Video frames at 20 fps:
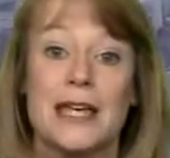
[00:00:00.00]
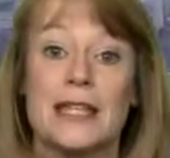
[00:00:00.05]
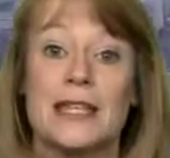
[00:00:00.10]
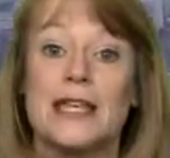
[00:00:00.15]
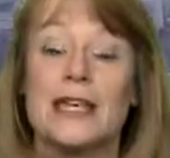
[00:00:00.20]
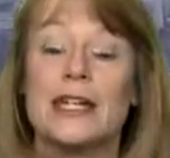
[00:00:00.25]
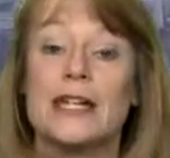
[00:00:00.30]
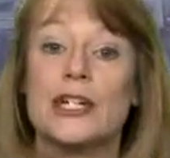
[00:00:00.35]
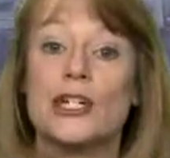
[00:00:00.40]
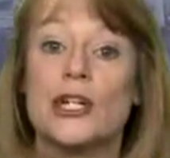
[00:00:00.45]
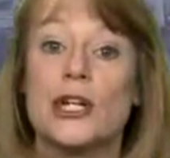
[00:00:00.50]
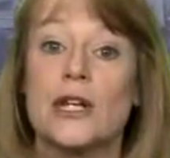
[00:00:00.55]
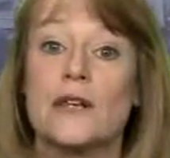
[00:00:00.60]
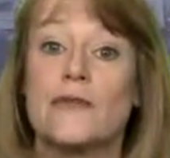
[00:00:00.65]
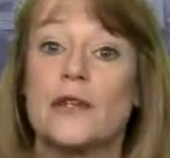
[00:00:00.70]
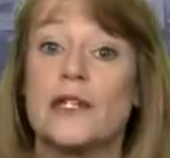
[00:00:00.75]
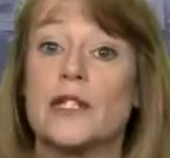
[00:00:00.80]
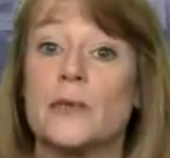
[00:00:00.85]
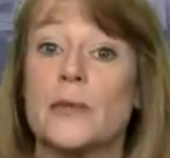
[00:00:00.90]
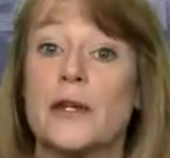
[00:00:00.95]
The initiative
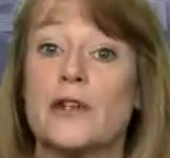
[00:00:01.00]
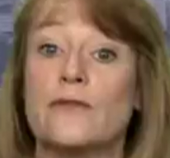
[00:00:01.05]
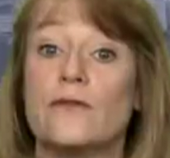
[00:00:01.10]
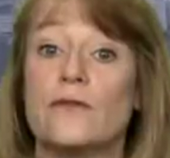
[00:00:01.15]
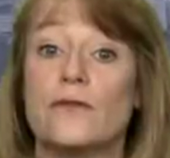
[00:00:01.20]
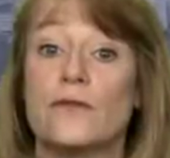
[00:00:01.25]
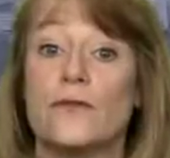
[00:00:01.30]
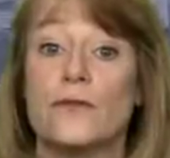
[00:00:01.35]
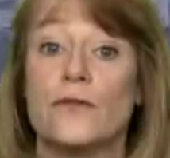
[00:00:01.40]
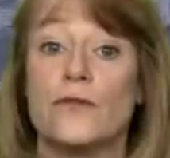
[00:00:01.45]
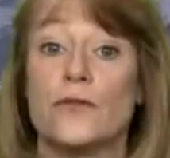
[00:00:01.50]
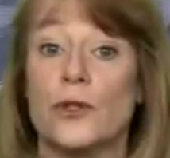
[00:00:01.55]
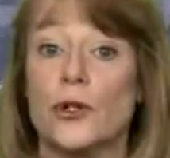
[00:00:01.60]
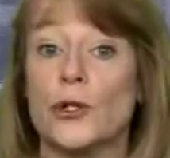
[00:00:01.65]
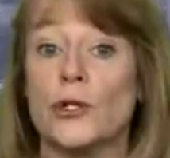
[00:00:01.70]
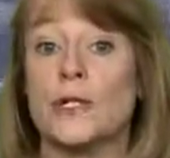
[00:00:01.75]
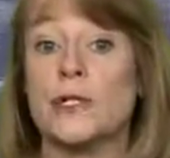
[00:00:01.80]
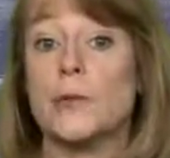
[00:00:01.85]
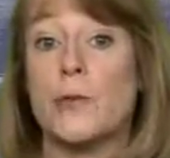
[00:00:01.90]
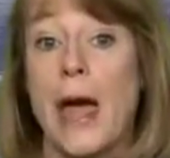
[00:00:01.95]
has been
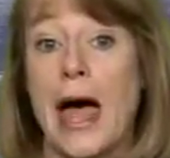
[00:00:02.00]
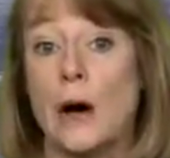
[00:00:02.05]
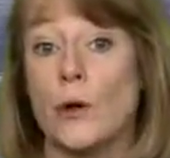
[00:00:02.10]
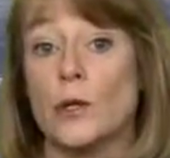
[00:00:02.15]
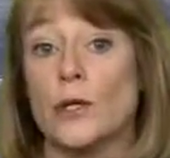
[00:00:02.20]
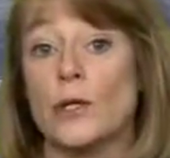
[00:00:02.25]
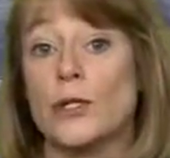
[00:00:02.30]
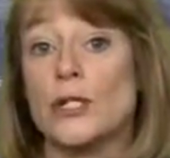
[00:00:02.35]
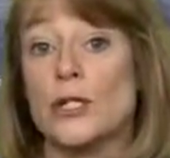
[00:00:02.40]
Verdon's Power's